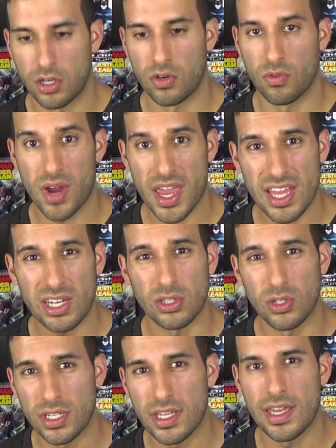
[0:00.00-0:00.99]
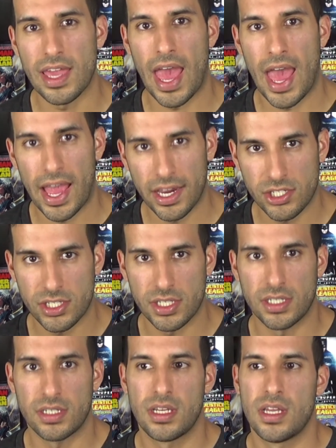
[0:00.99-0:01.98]
Great looking
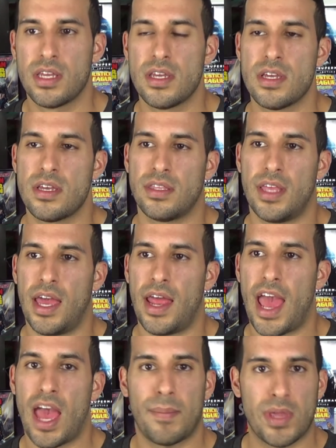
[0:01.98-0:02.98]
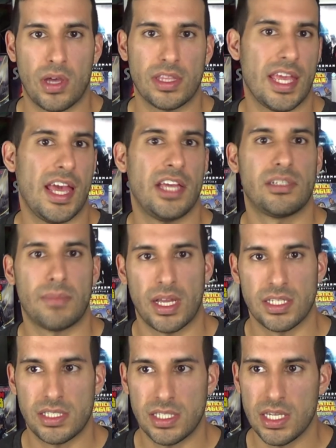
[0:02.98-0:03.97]
action that had me on the edge of my
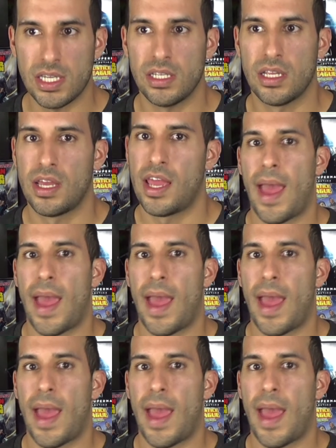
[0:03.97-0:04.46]
seat.